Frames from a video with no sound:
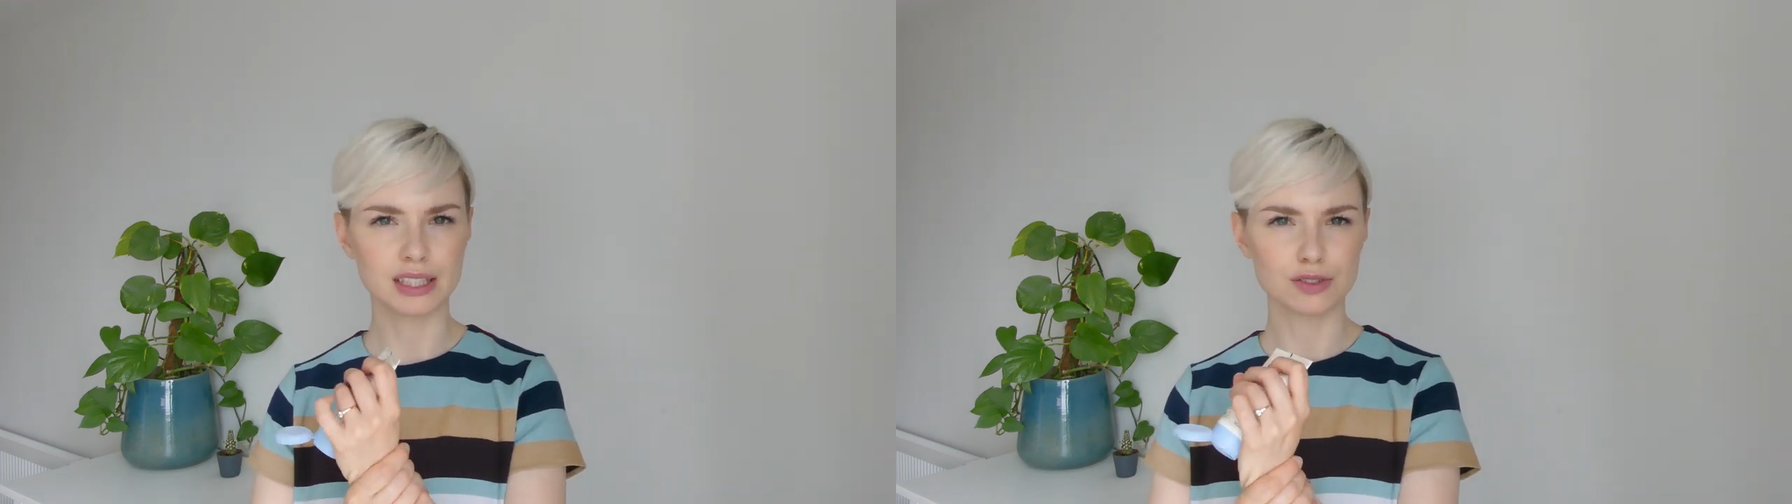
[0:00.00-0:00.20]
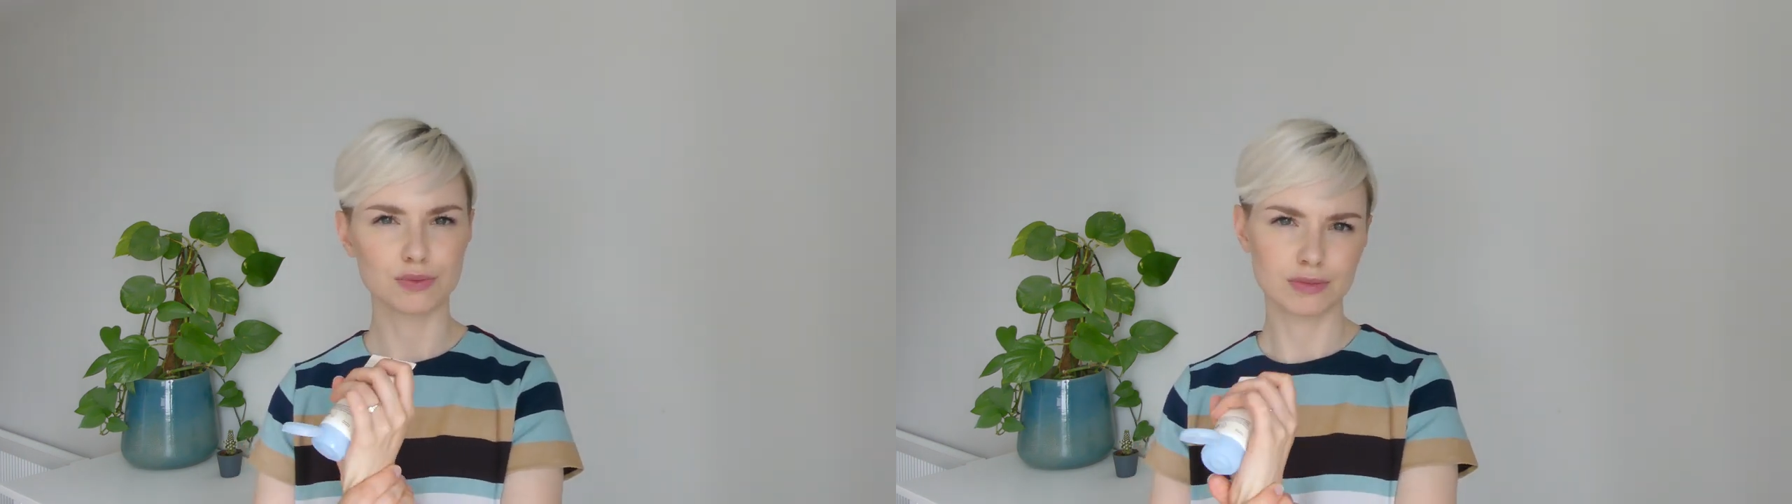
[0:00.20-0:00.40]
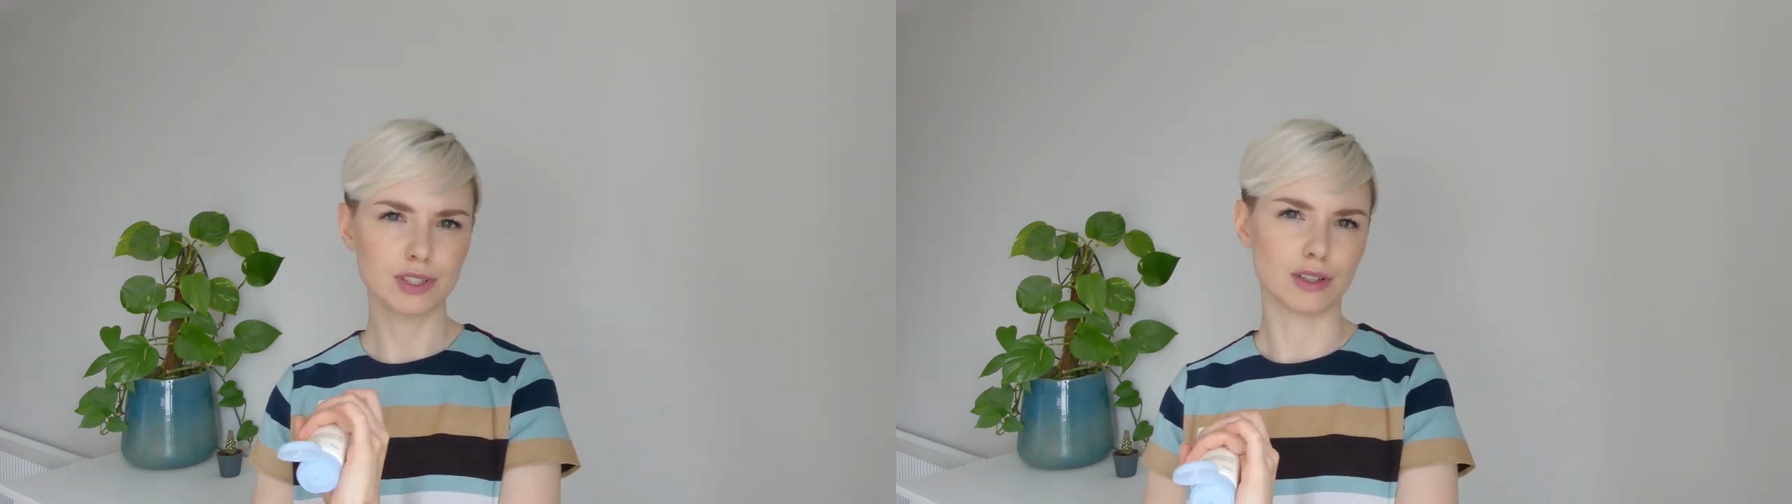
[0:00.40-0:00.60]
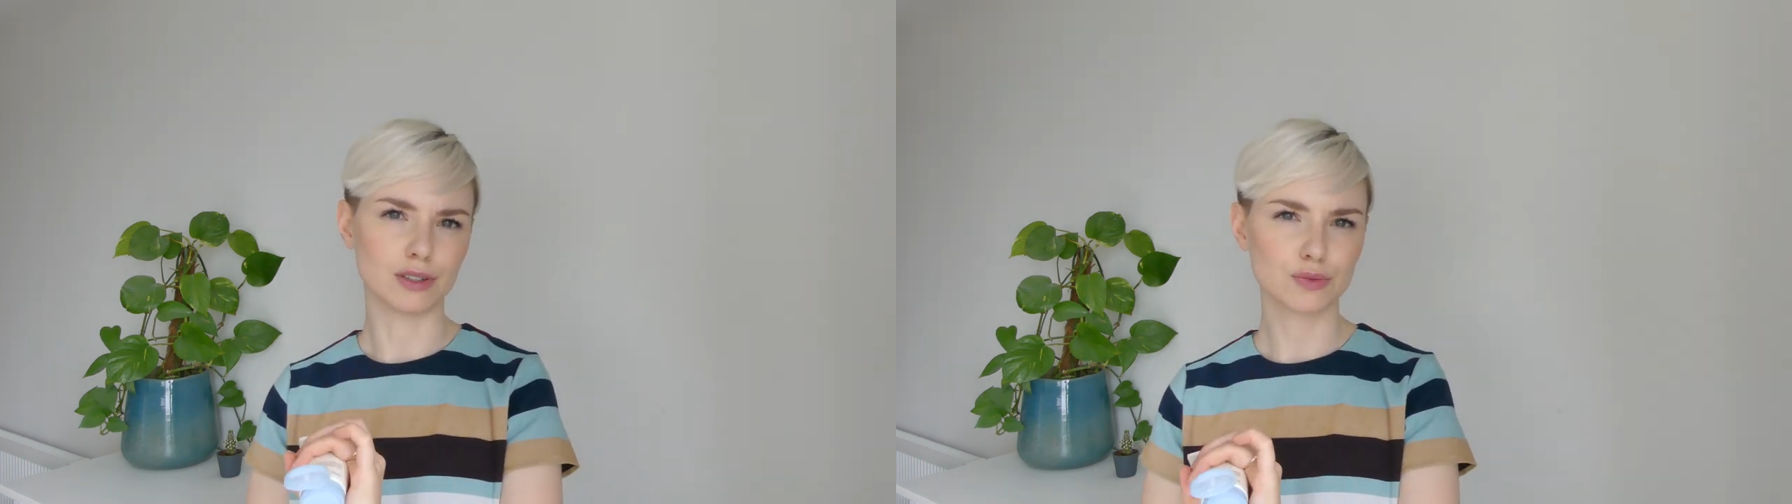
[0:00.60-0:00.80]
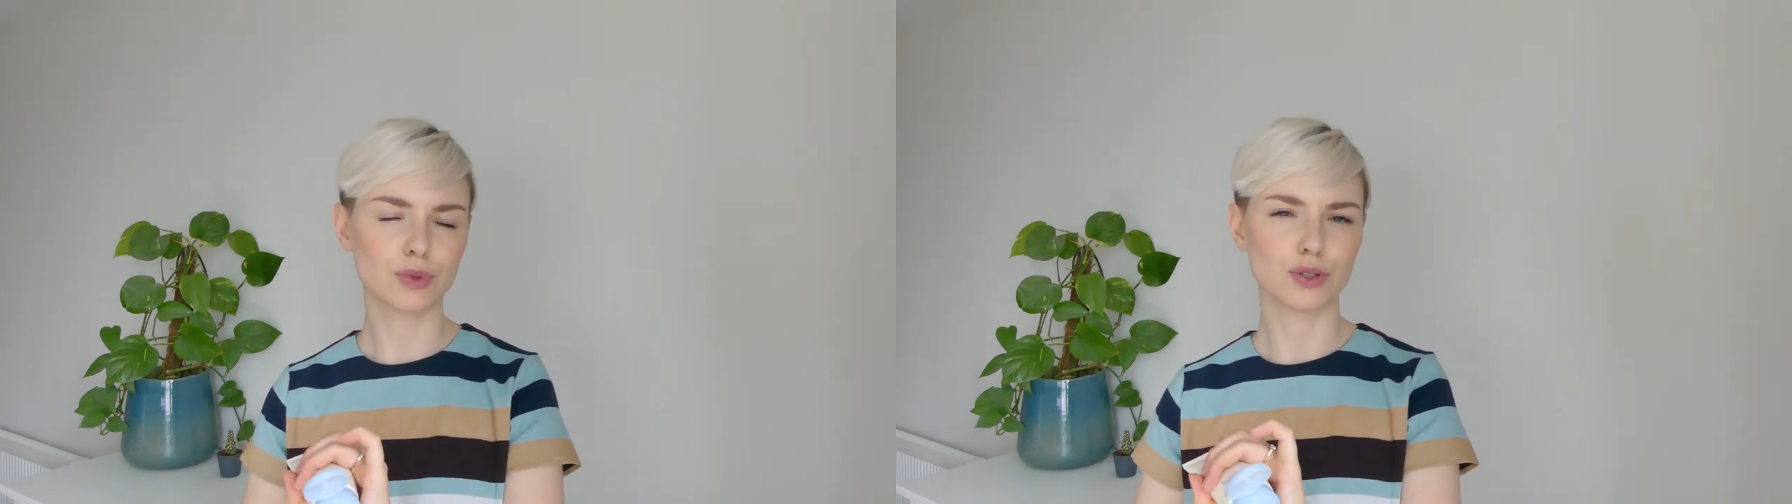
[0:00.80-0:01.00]
It's, you know,
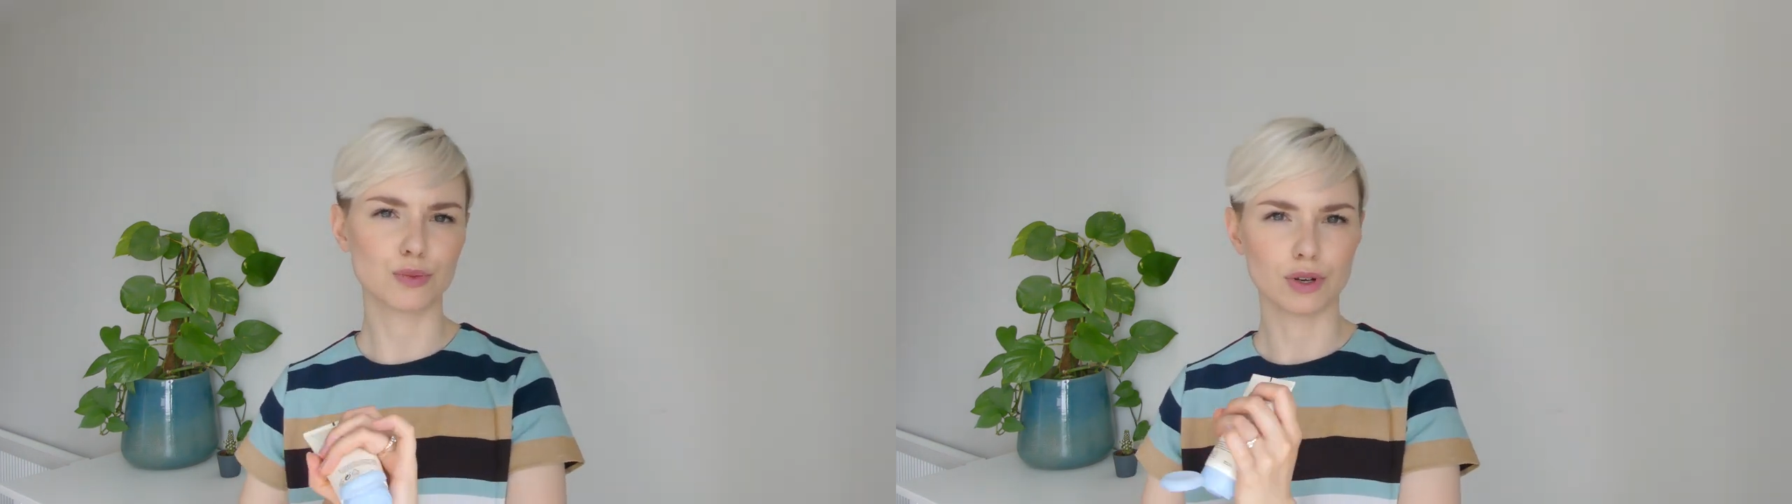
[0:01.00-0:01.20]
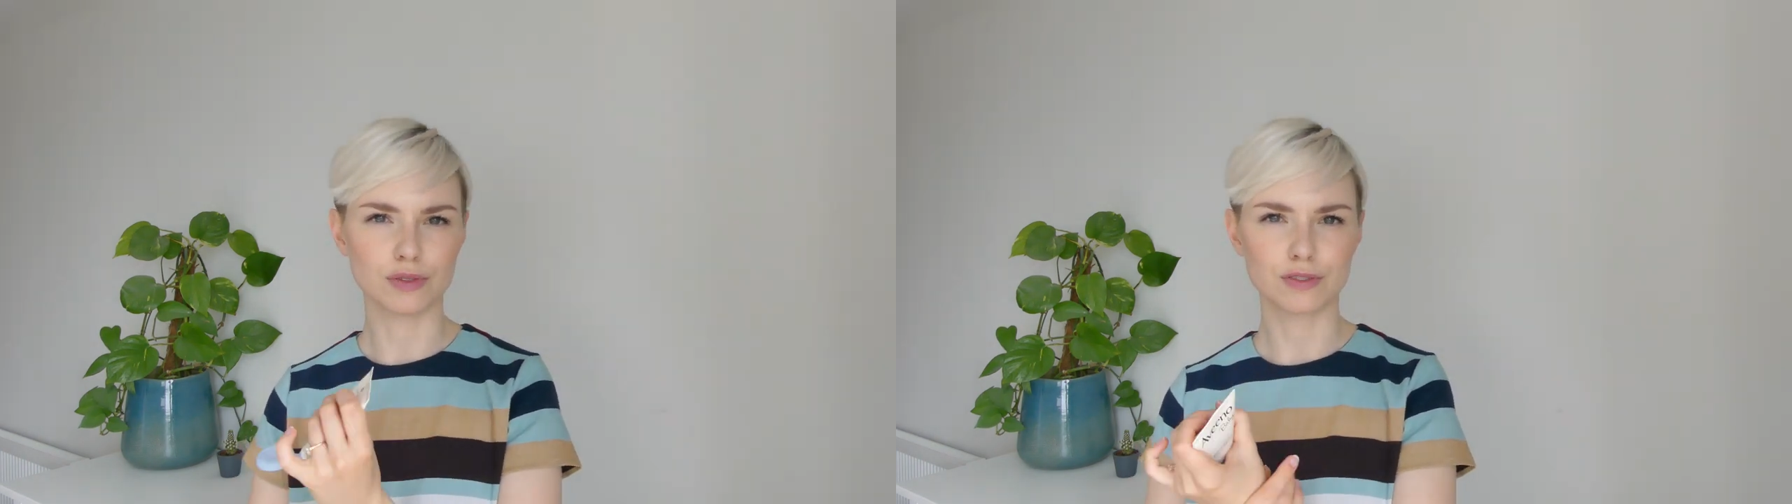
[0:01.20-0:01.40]
it's what you want